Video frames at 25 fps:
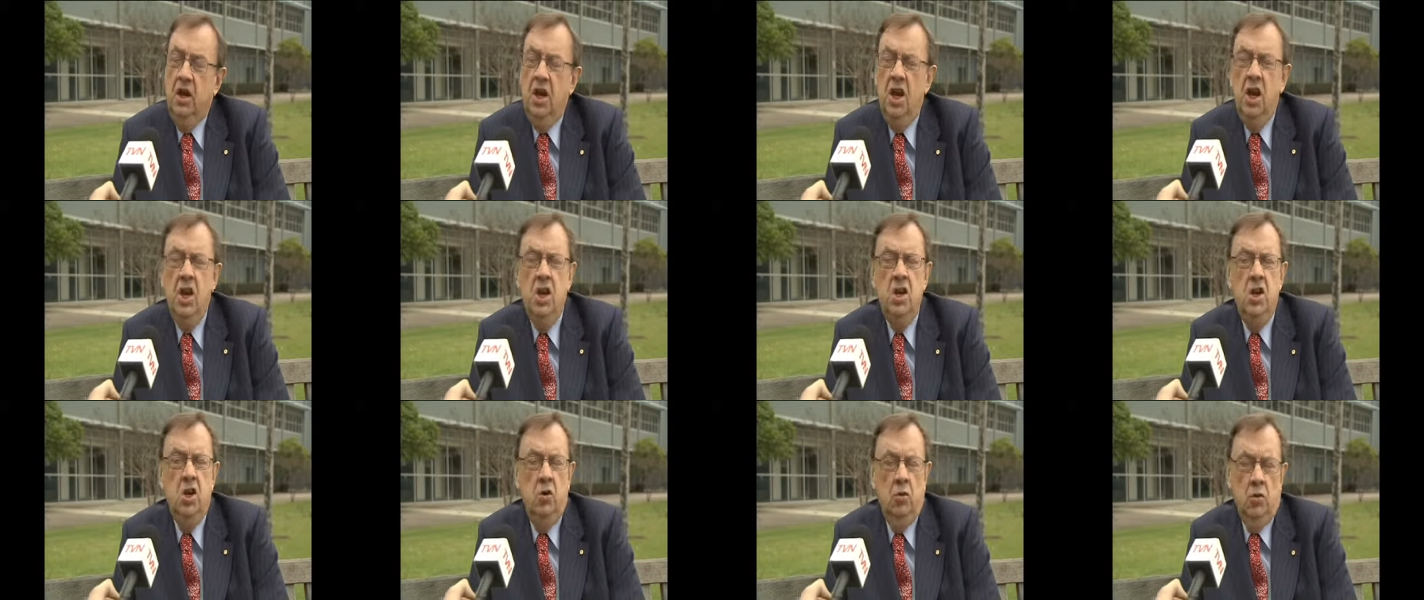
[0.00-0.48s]

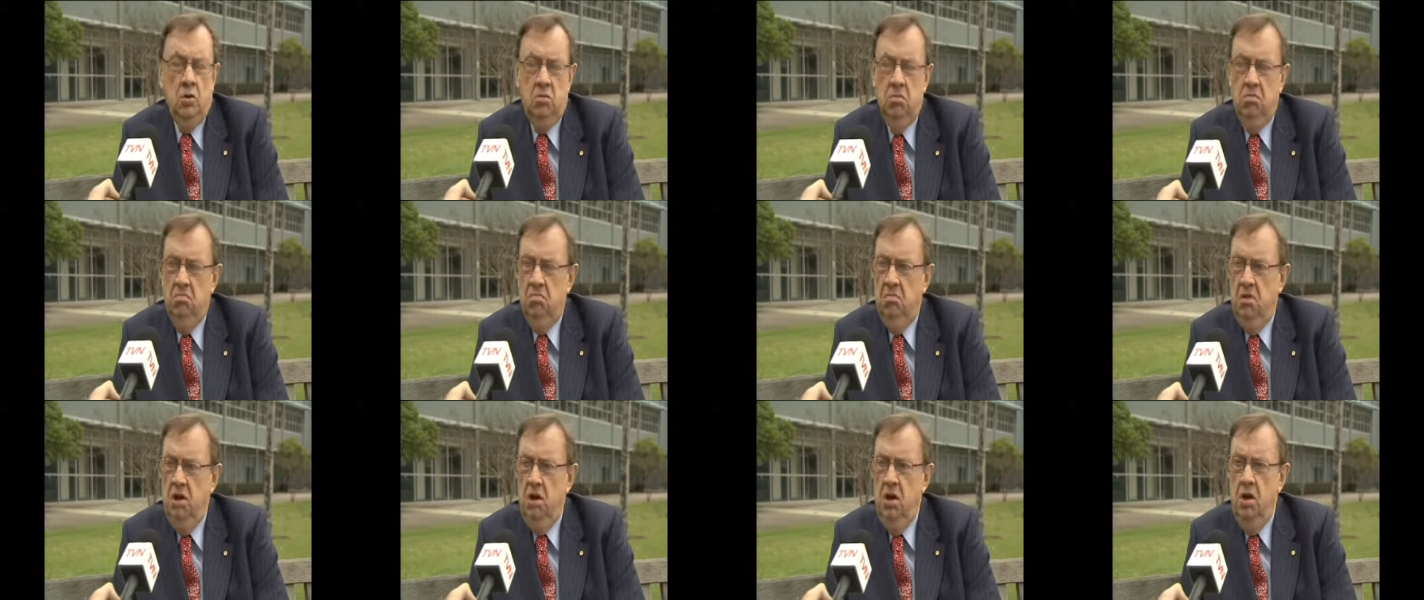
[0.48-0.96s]
He knew it
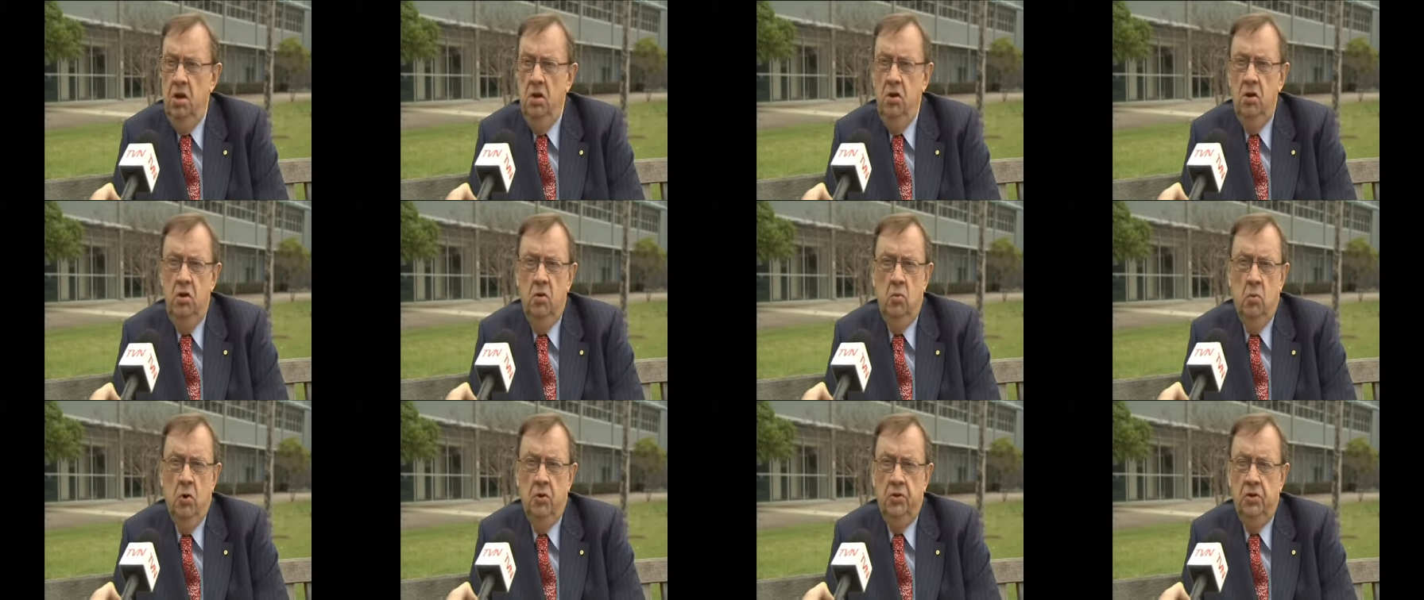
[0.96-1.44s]

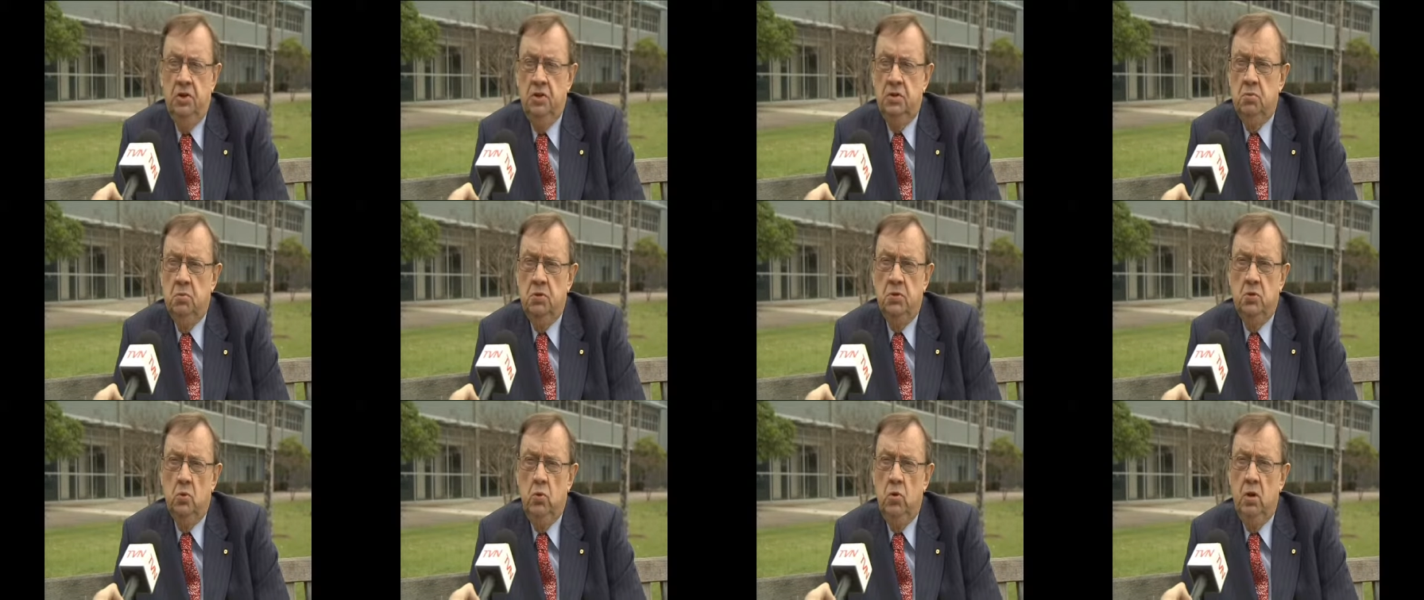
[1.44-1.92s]
knew what this
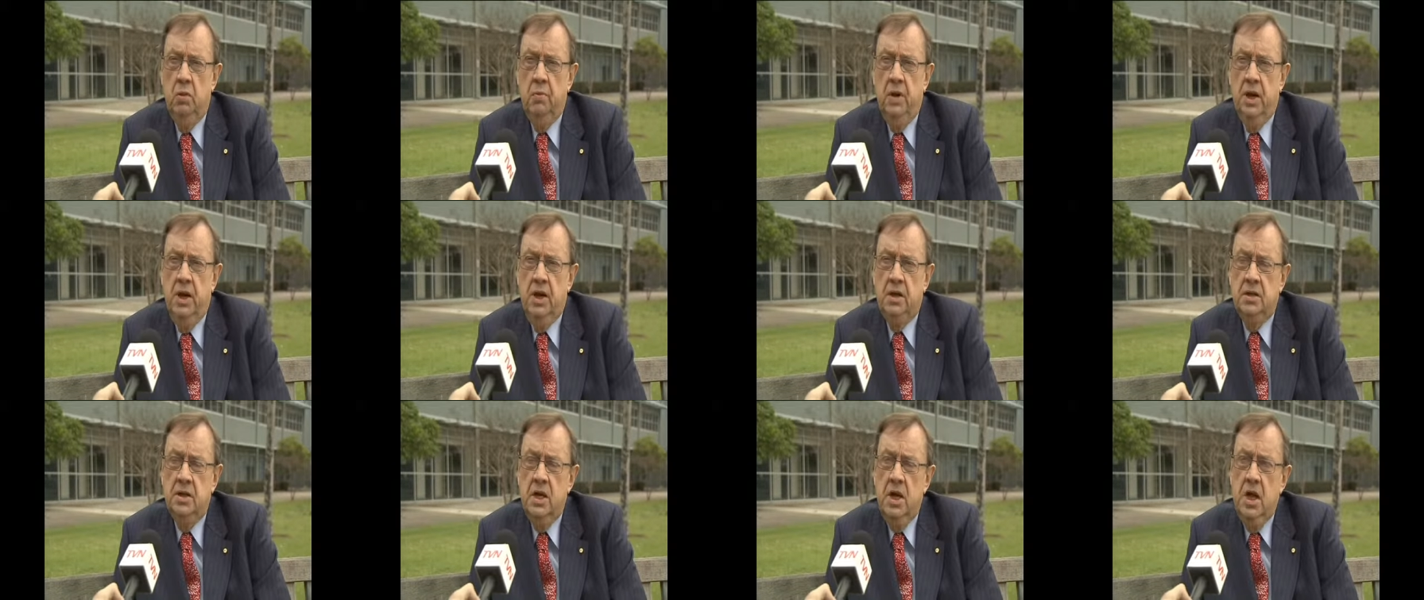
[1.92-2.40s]
was all
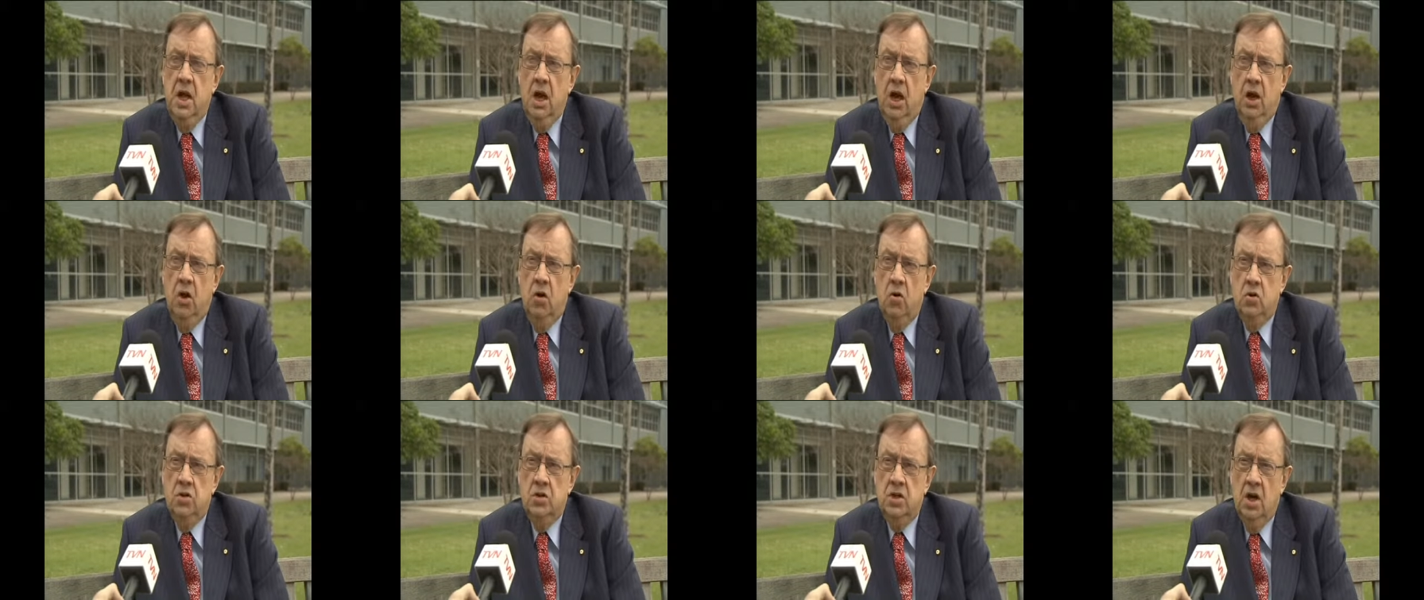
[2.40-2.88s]
about a
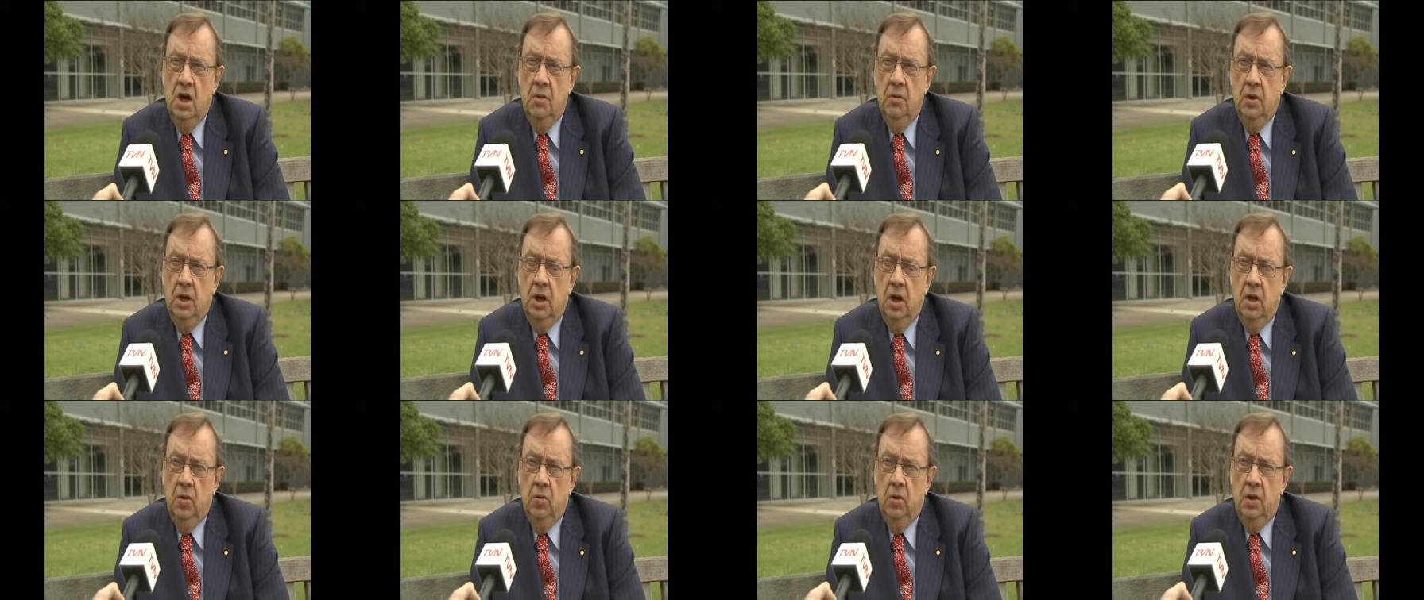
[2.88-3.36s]
long time
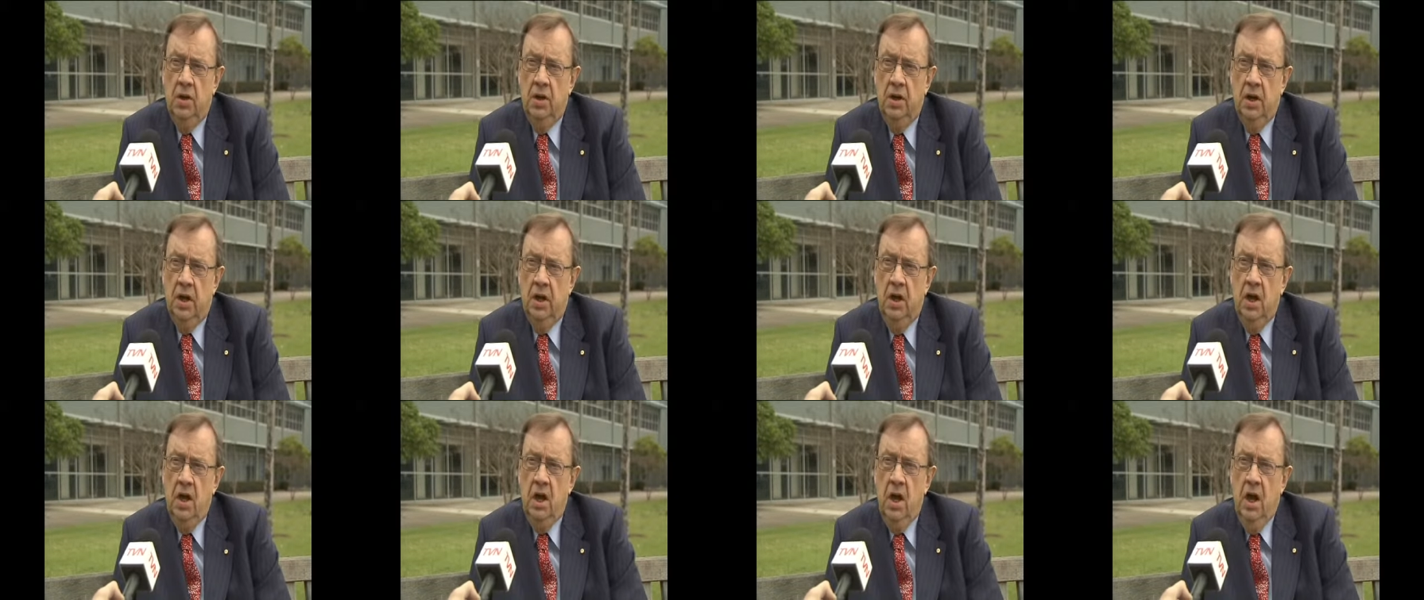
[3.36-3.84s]
ago, and
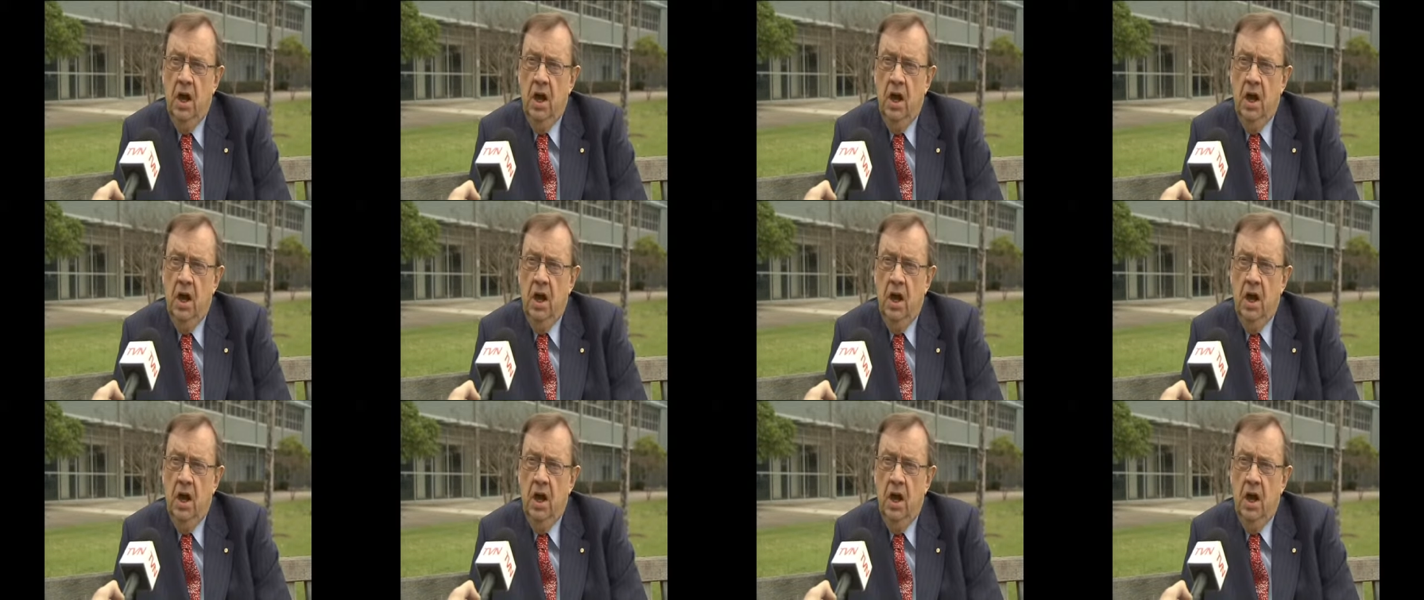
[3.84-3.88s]
uh,